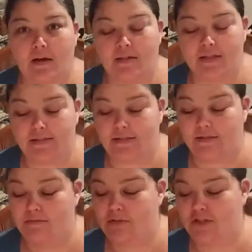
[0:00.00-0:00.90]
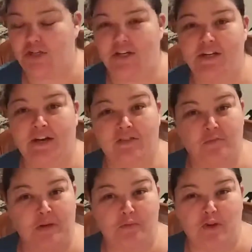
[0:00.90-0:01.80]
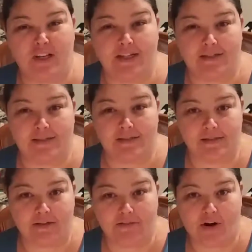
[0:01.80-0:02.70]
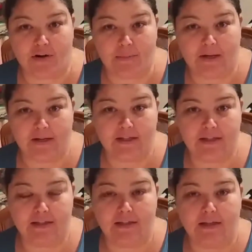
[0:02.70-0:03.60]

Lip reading: this is a machine I've been wanting since I've heard about it,